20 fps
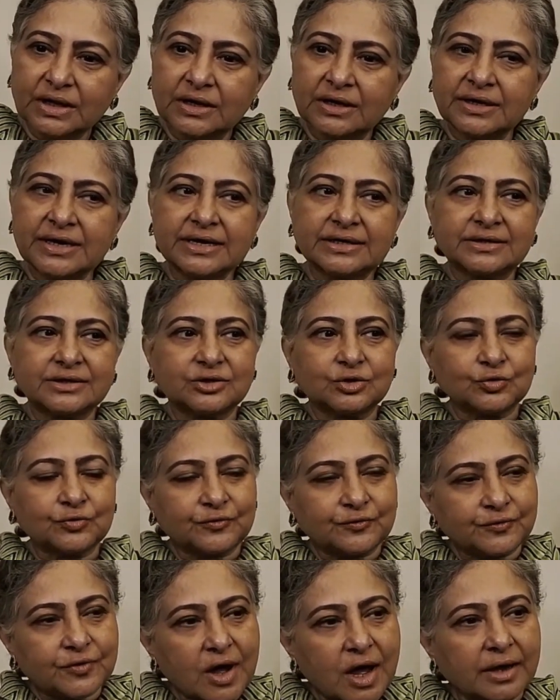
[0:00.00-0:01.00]
connected to
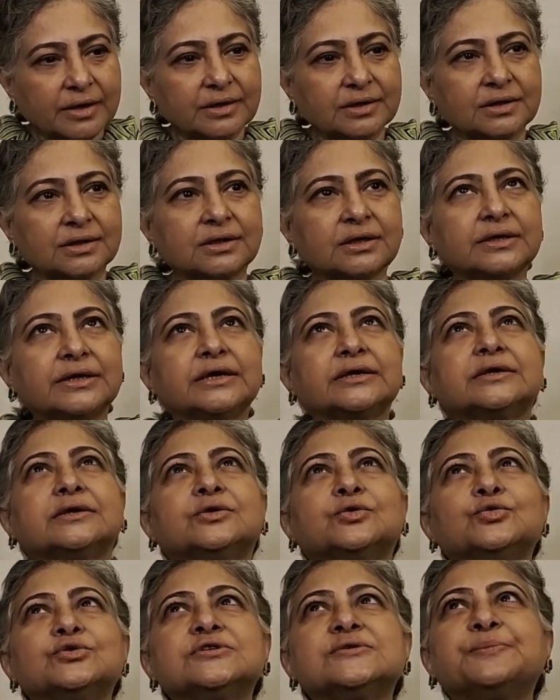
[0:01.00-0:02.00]
fire,
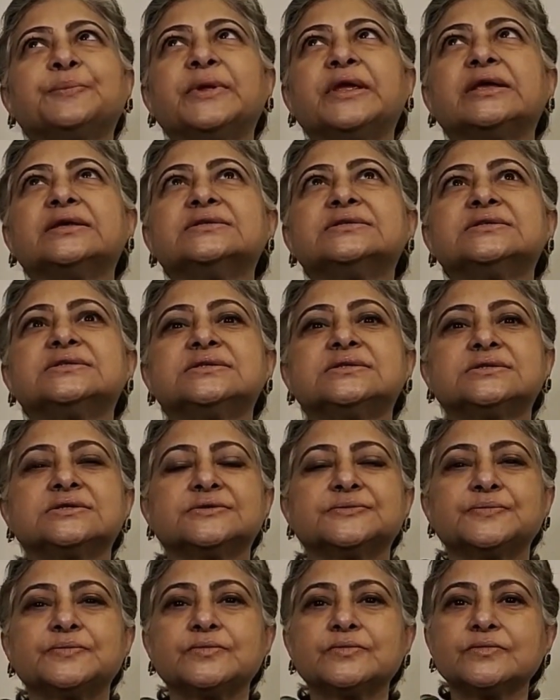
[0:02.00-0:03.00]
connected to
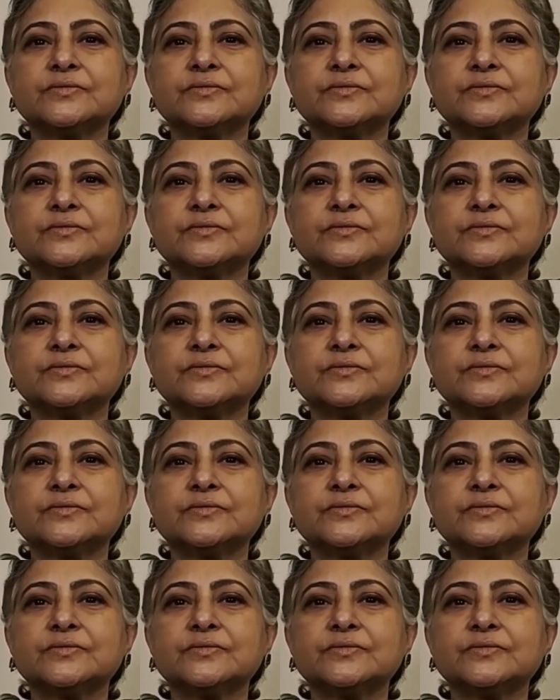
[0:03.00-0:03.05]
space.